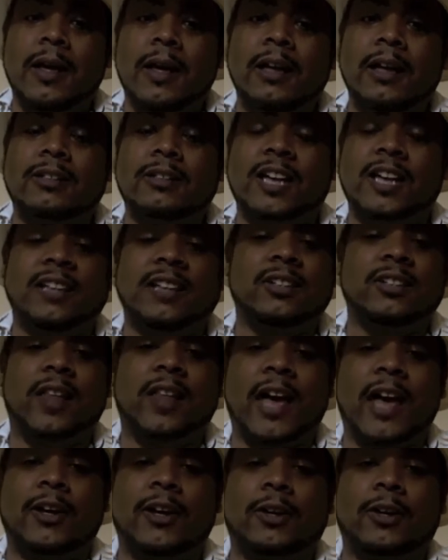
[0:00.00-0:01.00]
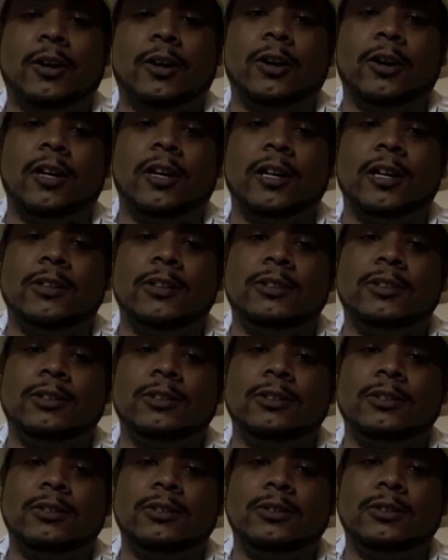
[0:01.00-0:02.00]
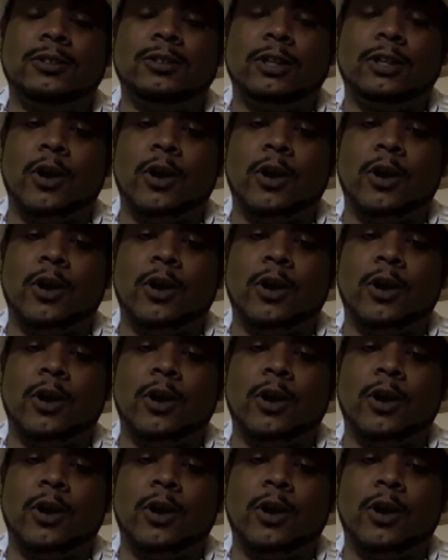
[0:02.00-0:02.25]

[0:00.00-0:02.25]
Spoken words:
It takes a lot of courage to